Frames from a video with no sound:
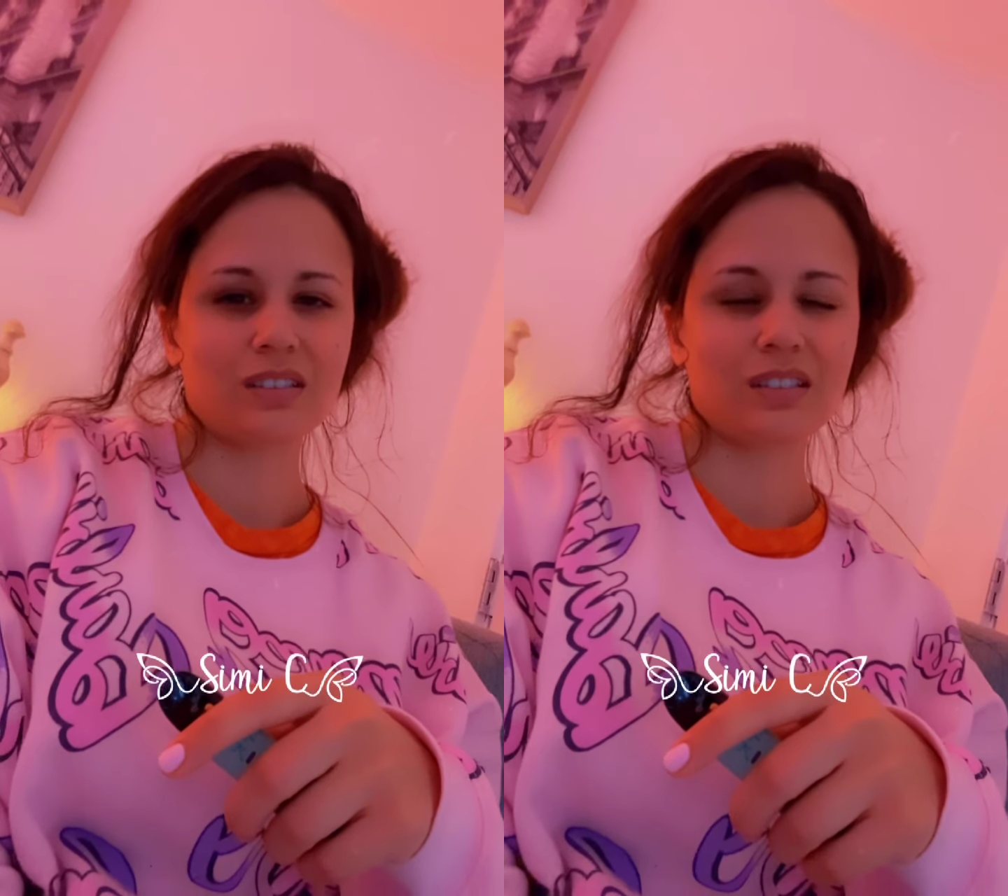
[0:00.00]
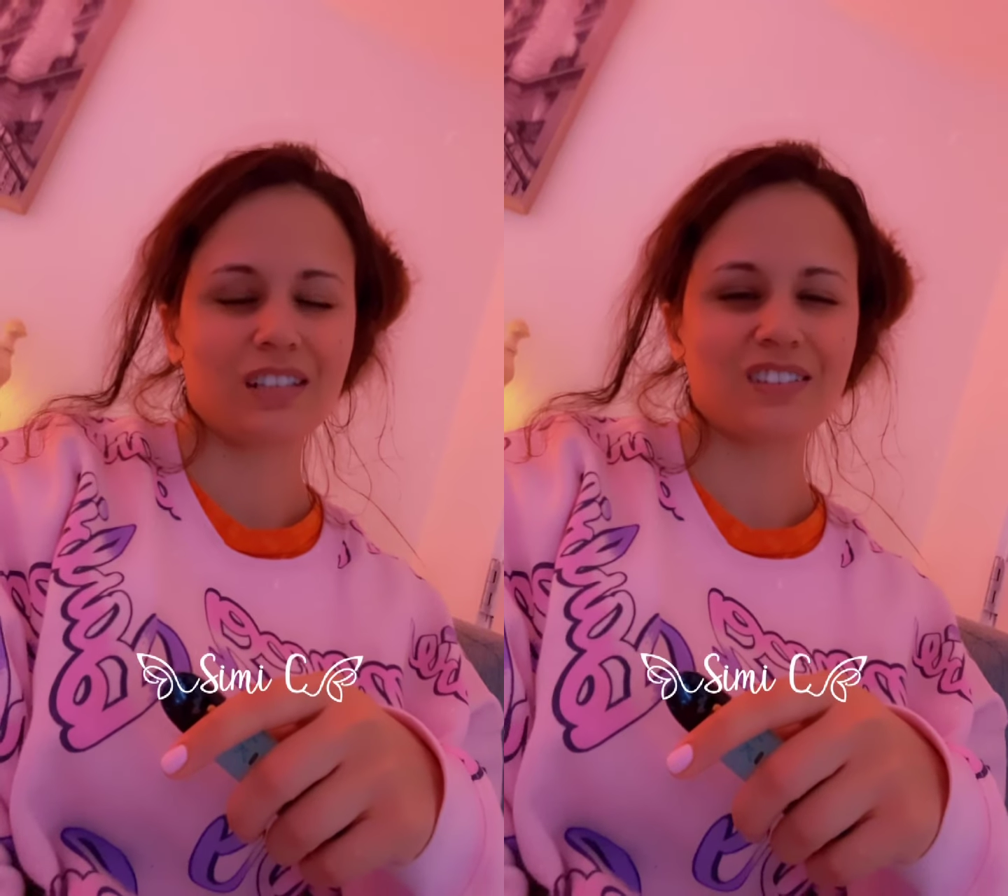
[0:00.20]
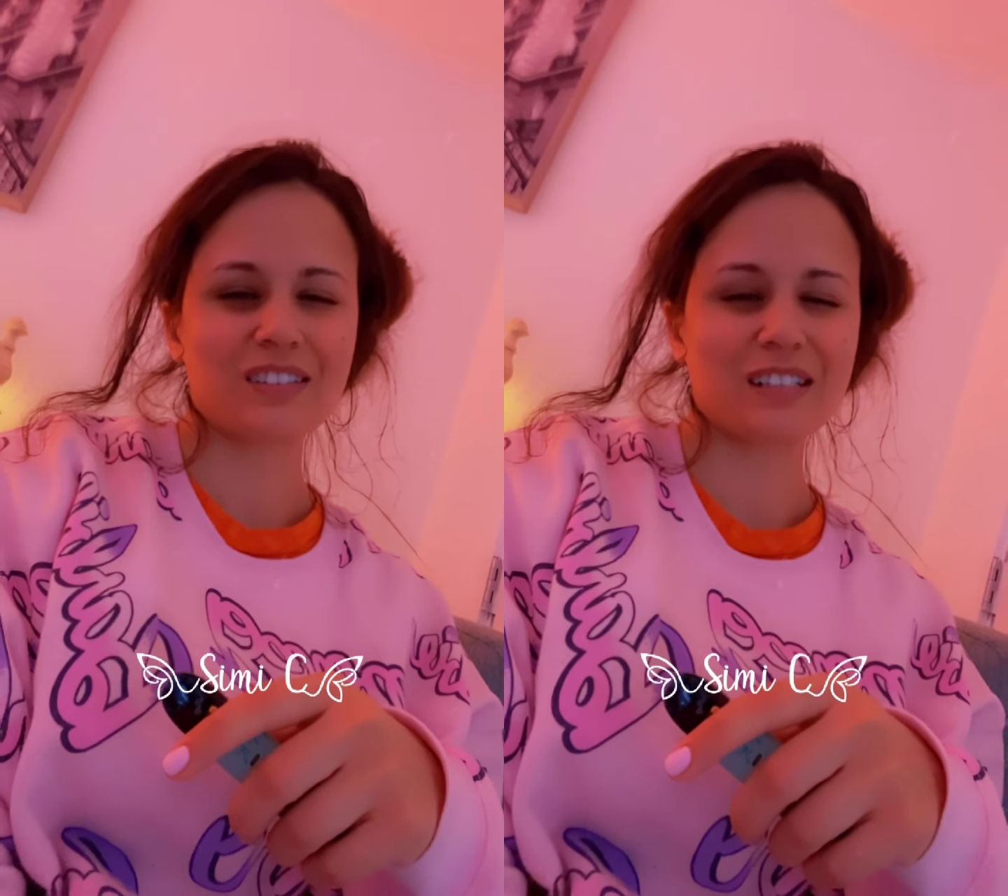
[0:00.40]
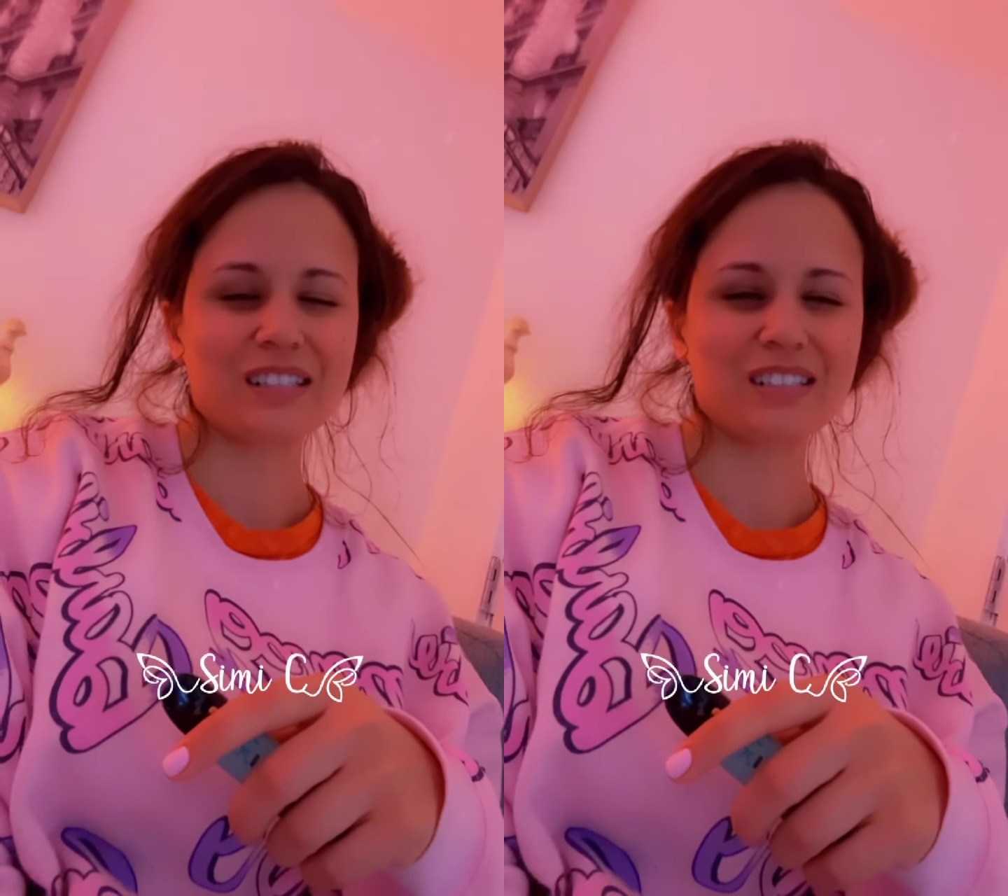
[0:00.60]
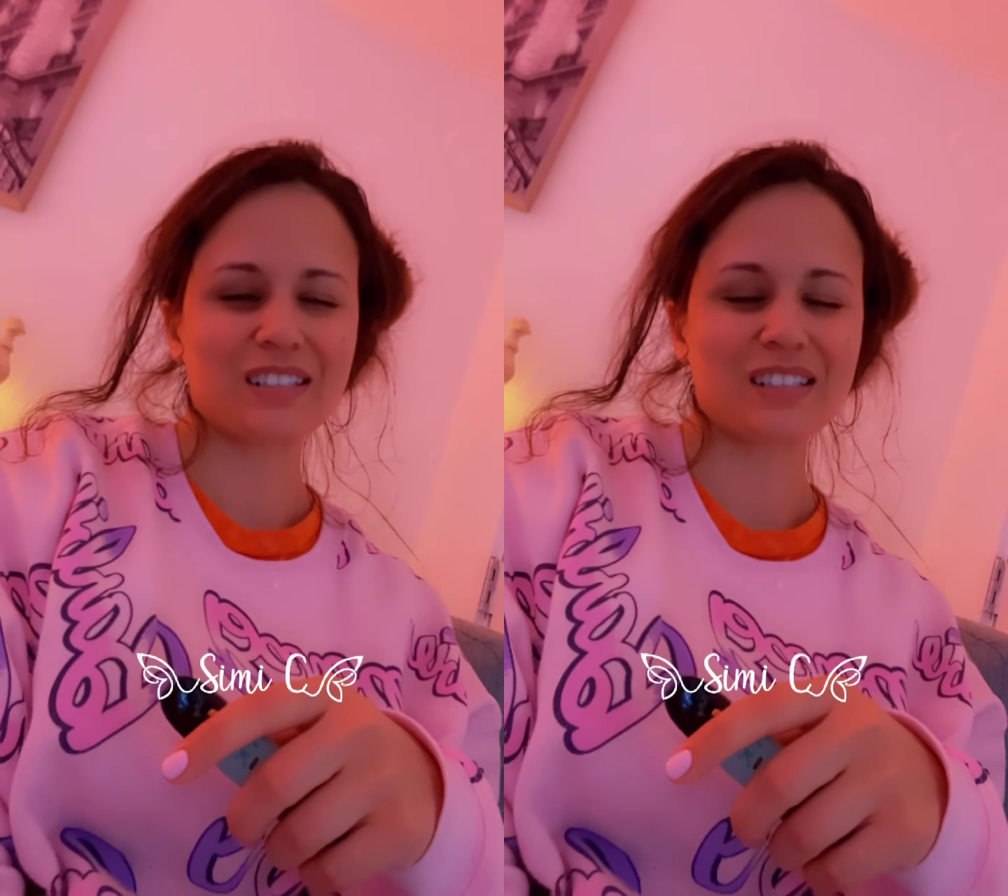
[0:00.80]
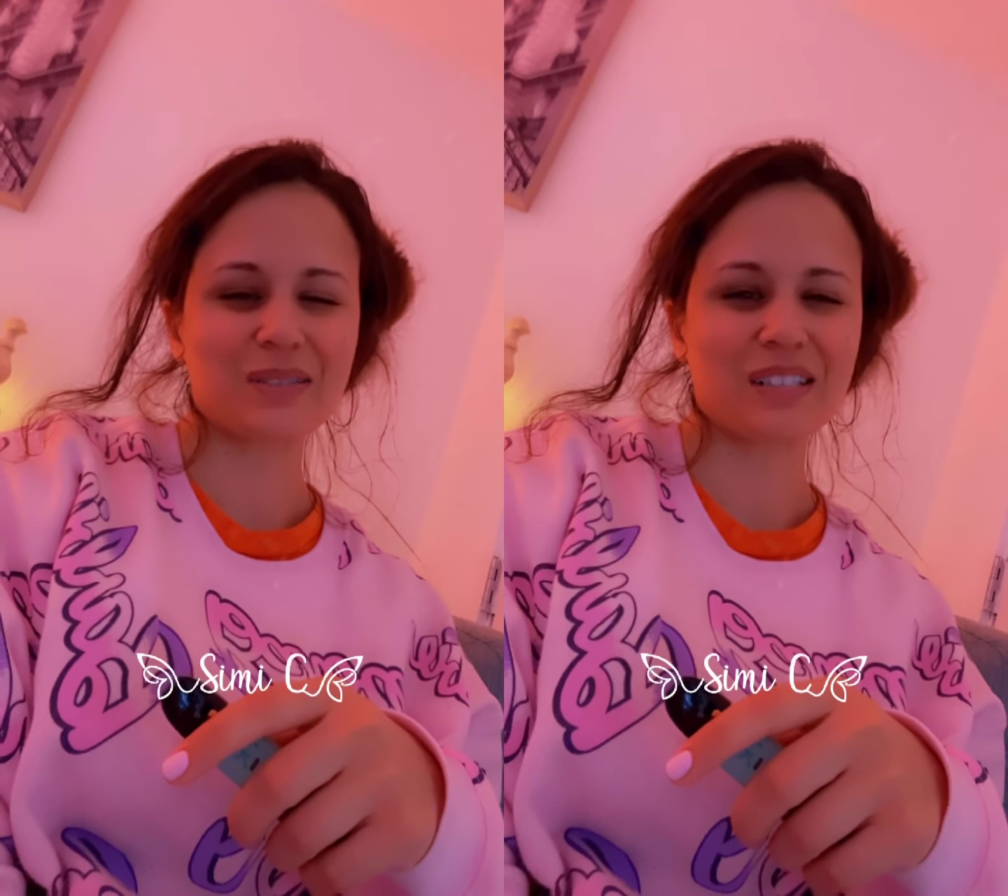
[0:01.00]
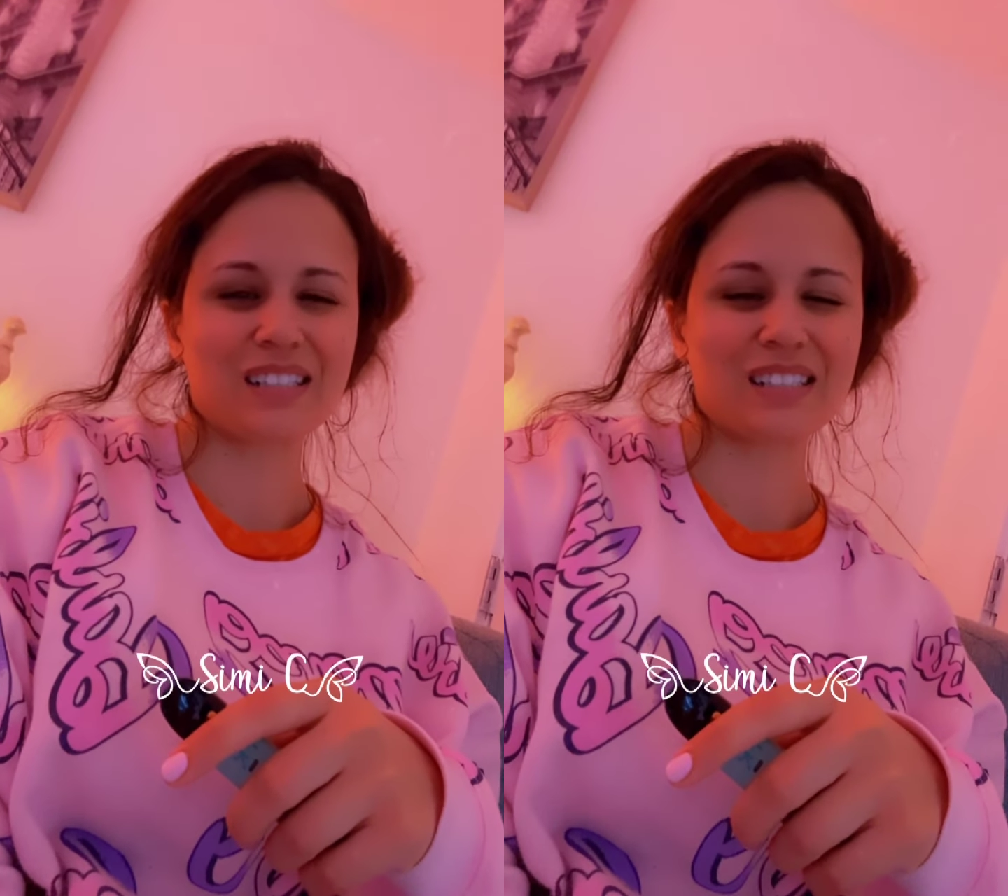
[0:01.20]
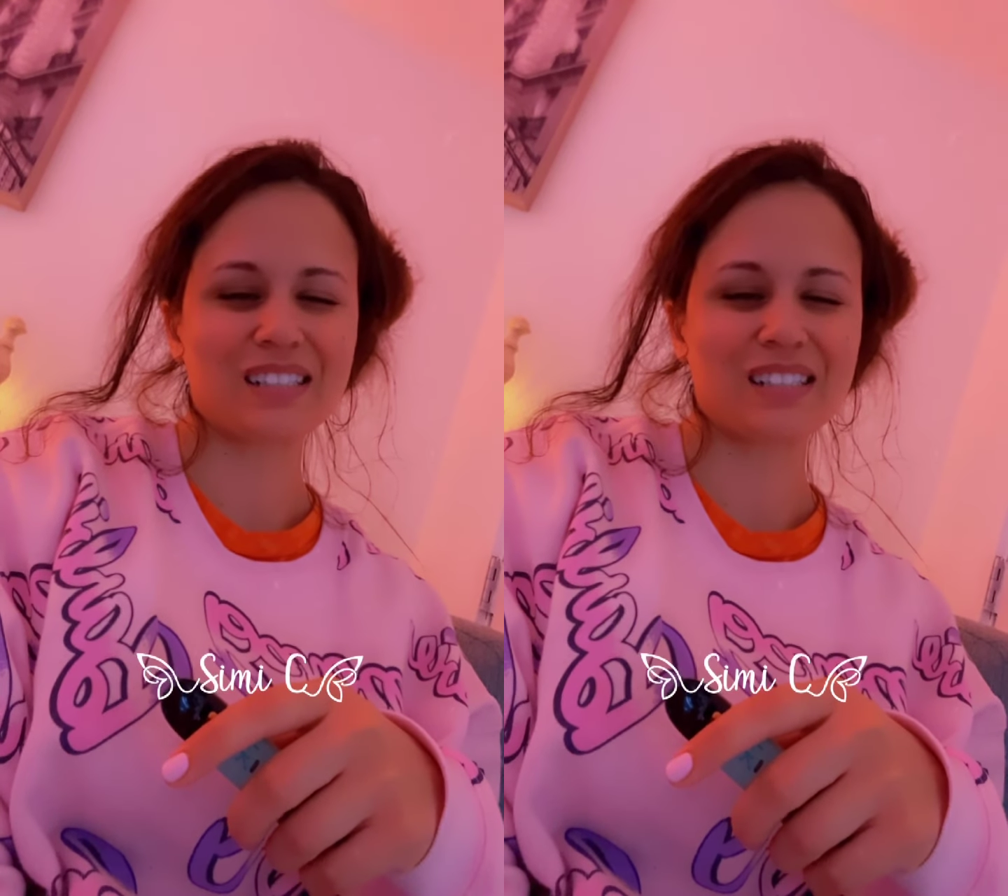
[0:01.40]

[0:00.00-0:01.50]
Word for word: Like smoking cigarettes way